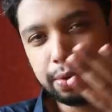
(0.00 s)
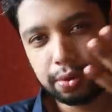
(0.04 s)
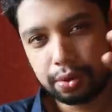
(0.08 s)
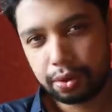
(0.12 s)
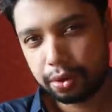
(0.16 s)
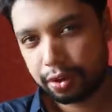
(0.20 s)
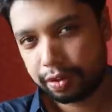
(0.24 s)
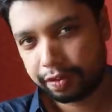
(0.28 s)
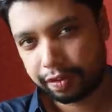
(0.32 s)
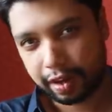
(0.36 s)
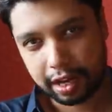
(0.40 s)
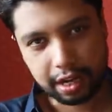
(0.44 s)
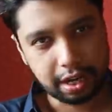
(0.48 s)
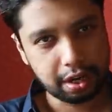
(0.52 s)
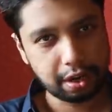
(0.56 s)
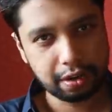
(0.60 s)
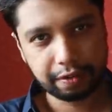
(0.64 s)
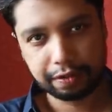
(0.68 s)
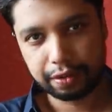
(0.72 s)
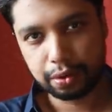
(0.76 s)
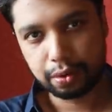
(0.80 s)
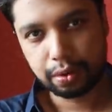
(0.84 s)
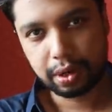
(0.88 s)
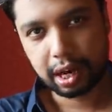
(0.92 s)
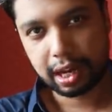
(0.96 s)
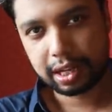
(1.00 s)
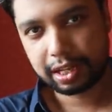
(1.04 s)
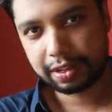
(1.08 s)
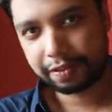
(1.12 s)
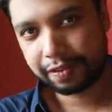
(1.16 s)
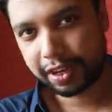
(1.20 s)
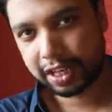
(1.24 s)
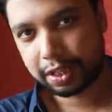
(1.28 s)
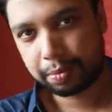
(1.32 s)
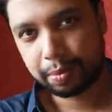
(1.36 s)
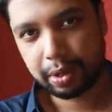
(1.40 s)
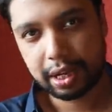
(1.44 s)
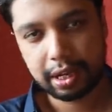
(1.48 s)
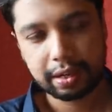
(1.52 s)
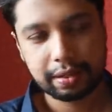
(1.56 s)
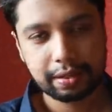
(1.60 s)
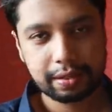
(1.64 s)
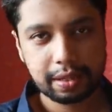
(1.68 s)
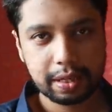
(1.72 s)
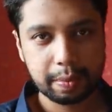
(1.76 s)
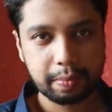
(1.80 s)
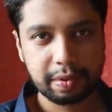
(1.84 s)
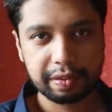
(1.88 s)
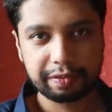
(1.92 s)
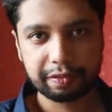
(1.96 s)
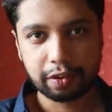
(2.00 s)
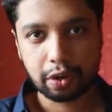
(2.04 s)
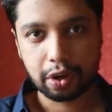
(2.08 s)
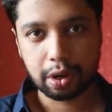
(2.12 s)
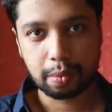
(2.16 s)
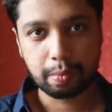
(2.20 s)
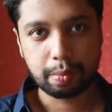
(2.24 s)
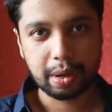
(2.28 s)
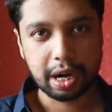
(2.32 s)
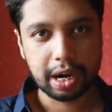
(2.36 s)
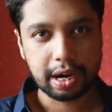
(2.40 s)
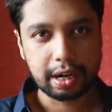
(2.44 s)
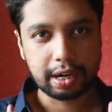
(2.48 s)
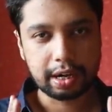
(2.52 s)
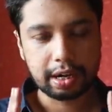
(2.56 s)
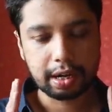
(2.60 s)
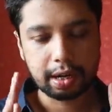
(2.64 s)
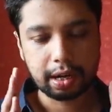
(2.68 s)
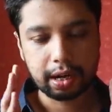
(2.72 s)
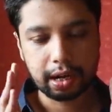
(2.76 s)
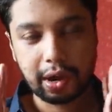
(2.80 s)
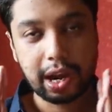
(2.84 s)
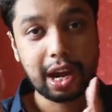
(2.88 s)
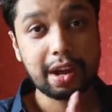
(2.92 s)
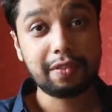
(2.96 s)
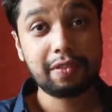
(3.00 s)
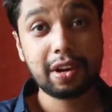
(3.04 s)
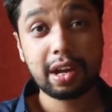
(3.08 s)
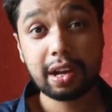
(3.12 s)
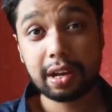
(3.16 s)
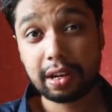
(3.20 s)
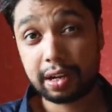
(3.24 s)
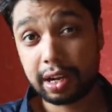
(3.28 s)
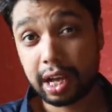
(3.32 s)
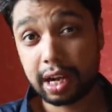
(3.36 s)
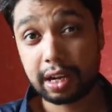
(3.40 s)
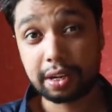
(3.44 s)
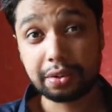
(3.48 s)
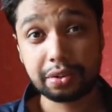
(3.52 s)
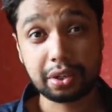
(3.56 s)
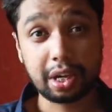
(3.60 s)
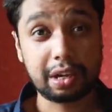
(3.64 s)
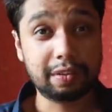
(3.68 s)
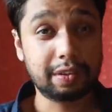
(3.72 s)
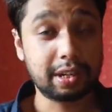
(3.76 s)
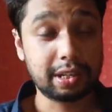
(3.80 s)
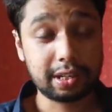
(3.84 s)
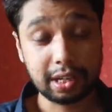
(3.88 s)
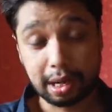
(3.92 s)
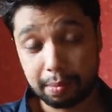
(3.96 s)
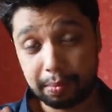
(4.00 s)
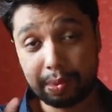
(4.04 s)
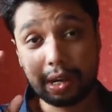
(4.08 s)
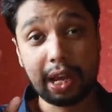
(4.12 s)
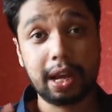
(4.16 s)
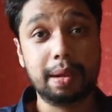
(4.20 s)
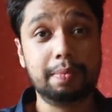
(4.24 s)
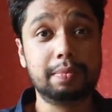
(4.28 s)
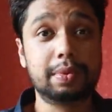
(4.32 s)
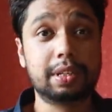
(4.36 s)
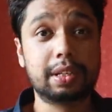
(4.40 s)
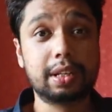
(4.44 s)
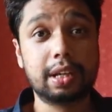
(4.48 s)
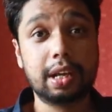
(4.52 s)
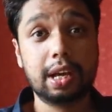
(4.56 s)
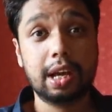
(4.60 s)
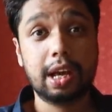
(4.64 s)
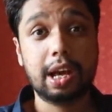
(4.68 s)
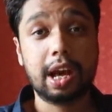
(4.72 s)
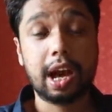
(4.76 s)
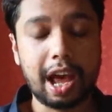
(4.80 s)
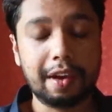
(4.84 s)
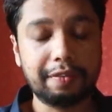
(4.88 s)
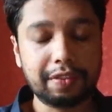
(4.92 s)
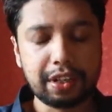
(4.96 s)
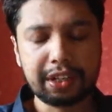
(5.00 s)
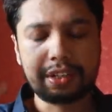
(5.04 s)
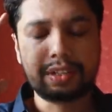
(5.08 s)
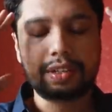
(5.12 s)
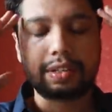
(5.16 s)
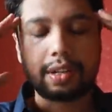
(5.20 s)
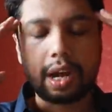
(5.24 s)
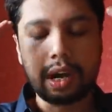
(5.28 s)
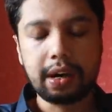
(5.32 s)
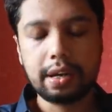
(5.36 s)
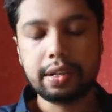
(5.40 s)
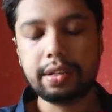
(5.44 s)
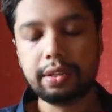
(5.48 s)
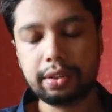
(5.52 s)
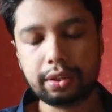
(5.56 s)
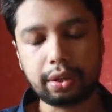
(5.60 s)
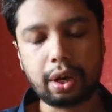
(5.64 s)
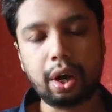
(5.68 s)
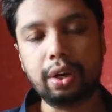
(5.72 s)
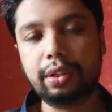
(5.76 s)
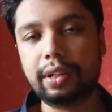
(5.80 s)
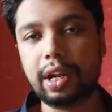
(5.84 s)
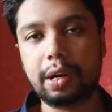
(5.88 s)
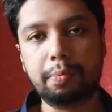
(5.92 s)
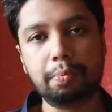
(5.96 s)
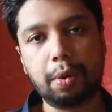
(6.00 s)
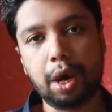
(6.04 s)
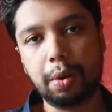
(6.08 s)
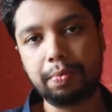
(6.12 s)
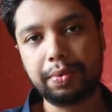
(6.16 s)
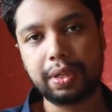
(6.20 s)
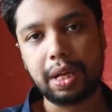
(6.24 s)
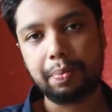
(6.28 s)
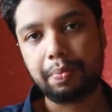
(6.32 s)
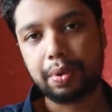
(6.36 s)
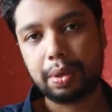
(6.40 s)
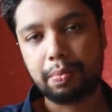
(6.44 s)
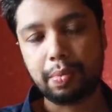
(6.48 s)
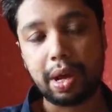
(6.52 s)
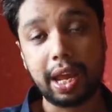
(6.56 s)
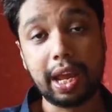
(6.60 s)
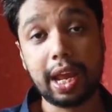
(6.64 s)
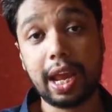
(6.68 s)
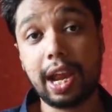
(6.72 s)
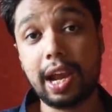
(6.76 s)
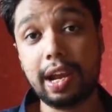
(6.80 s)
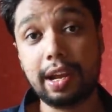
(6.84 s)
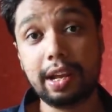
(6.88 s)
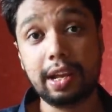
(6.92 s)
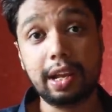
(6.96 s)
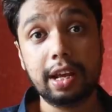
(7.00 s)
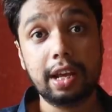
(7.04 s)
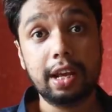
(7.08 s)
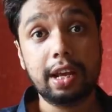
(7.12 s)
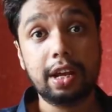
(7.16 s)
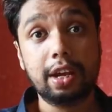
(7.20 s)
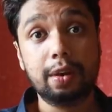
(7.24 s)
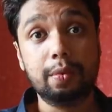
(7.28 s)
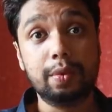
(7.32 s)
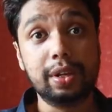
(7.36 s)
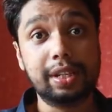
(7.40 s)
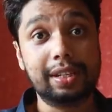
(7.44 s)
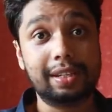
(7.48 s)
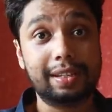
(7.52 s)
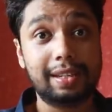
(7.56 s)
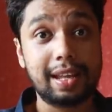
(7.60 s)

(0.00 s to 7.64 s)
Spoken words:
don't know if any of you guys have experienced this before, but whenever I take a shower, sometimes I have this sudden thought that pops up in my head, which